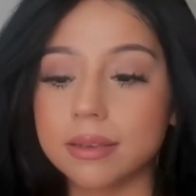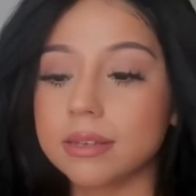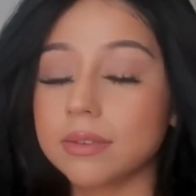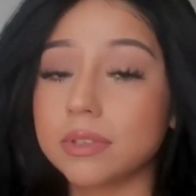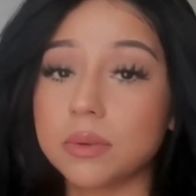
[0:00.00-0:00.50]

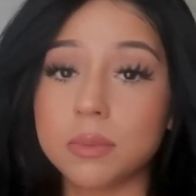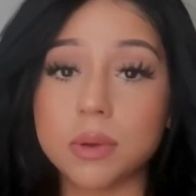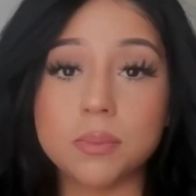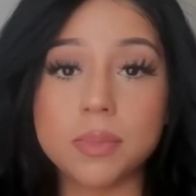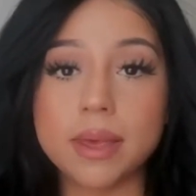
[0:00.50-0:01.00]
she gives you
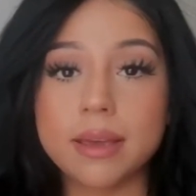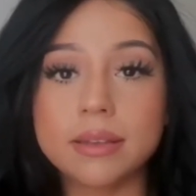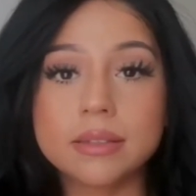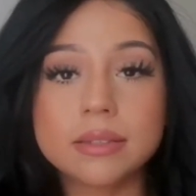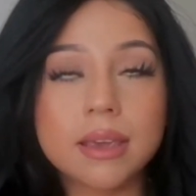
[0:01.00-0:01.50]
meal
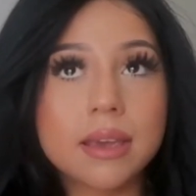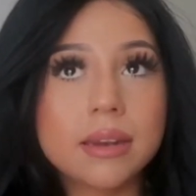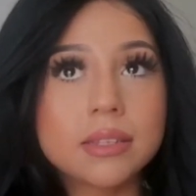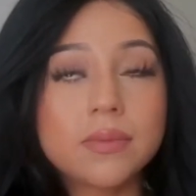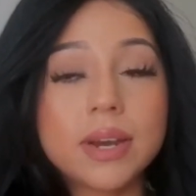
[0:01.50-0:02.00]
plans,
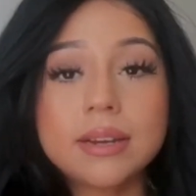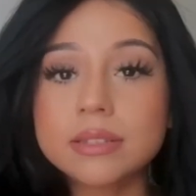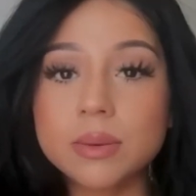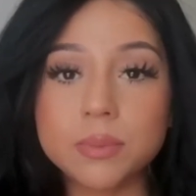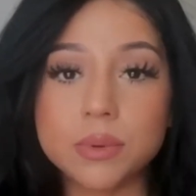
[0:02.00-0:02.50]
and it's very
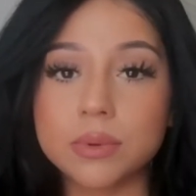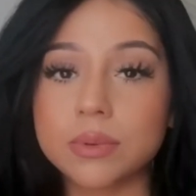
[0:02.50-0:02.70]
simple.